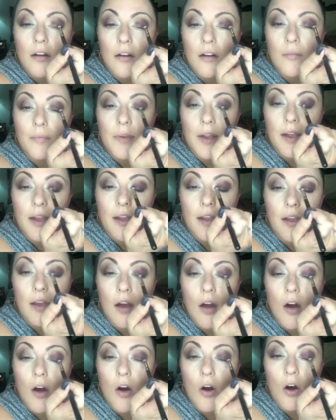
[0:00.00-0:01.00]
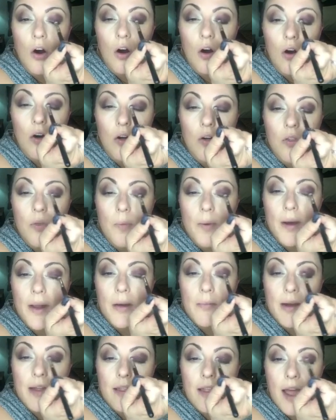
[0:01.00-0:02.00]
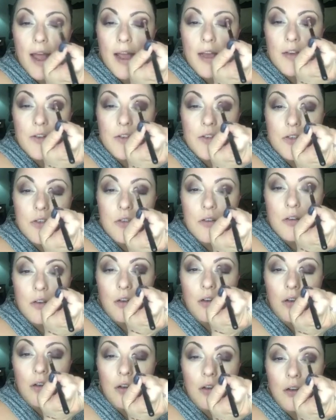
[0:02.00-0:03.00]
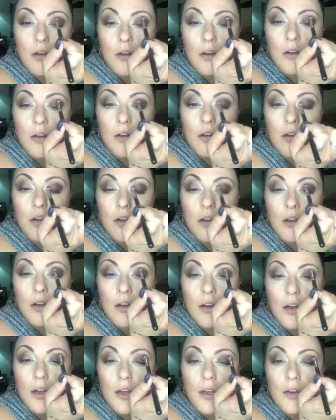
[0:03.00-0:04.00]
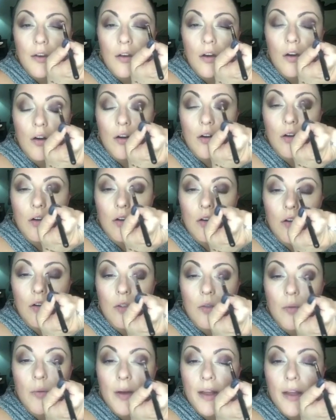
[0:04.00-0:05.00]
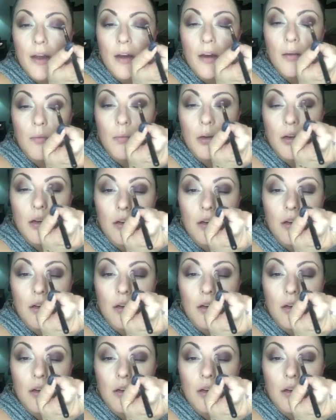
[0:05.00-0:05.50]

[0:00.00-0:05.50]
I'm taking it all the way to my lash and all the way up.